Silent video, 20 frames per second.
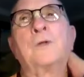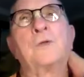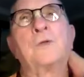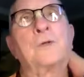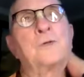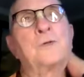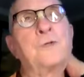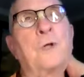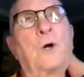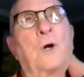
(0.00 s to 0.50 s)

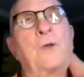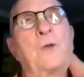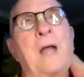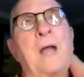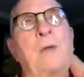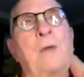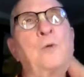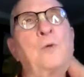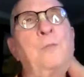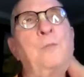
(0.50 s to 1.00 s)
So
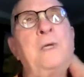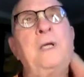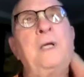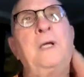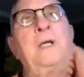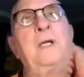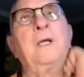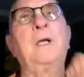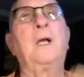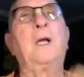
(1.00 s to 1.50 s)
that would
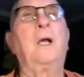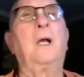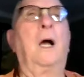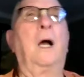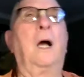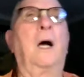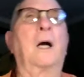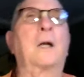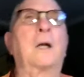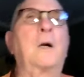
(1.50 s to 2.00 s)
be
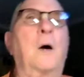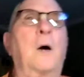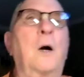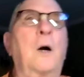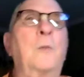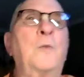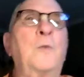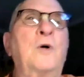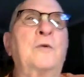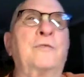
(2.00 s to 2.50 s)

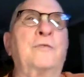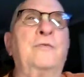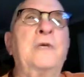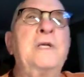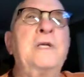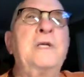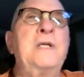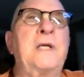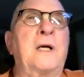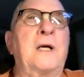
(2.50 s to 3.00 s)
karma,
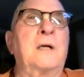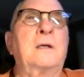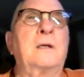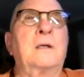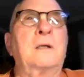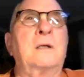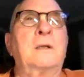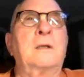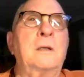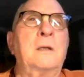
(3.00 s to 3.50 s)
vidya,
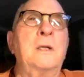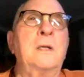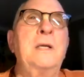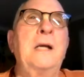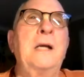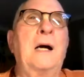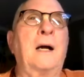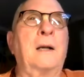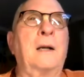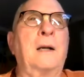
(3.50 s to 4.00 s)

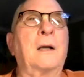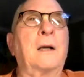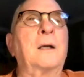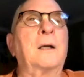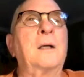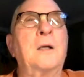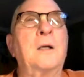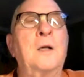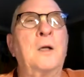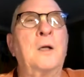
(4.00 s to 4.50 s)
dhyana,
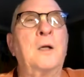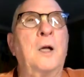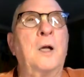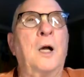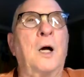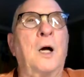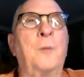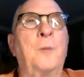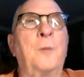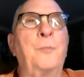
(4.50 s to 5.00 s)

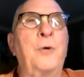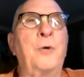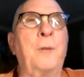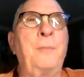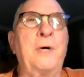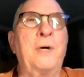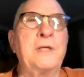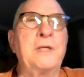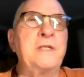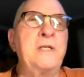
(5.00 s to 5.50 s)

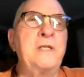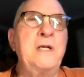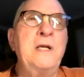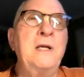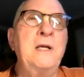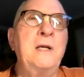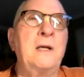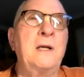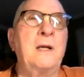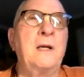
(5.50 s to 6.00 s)

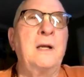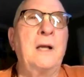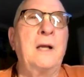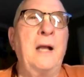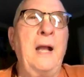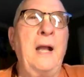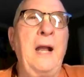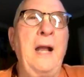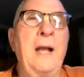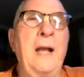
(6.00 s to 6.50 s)
prapatti,
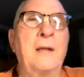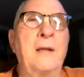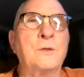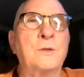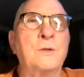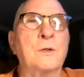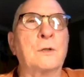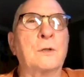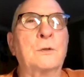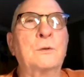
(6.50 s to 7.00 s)

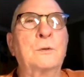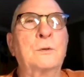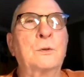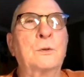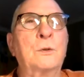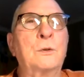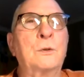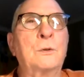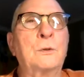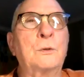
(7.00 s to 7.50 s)
and
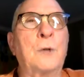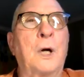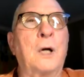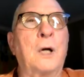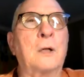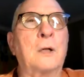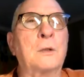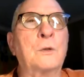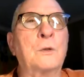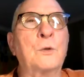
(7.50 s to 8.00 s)
guru
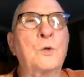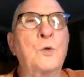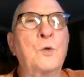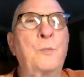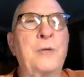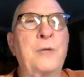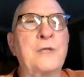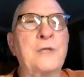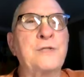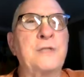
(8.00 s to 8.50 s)

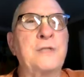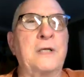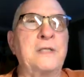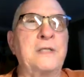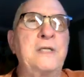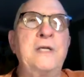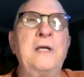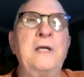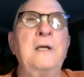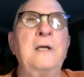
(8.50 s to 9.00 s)

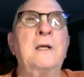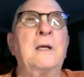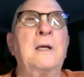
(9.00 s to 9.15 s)
pasatti.